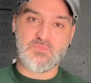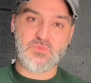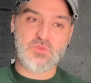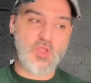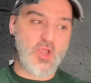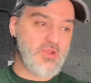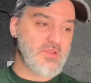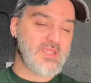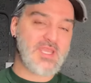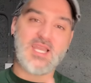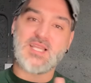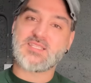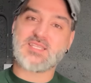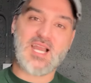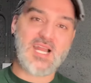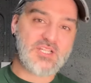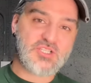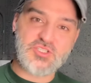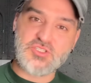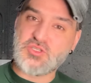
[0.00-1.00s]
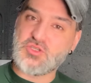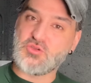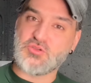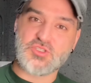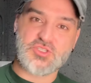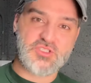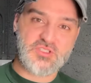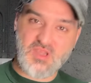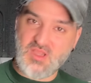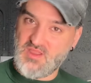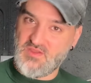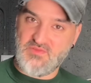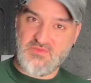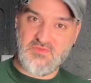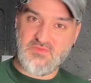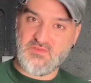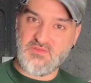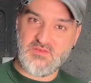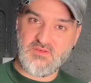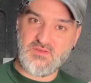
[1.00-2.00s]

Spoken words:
Don't get attached to your stuff.